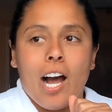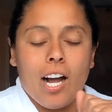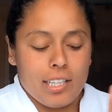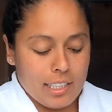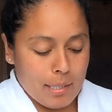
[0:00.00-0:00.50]

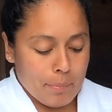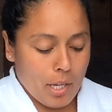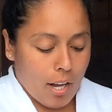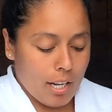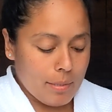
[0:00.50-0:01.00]
I'll keep
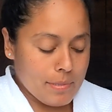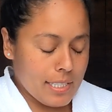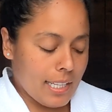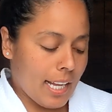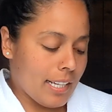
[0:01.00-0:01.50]
y'all up
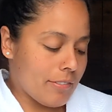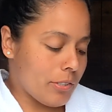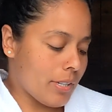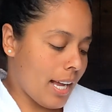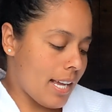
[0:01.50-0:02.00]
to date if
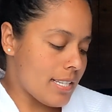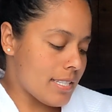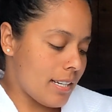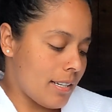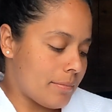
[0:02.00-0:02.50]
you guys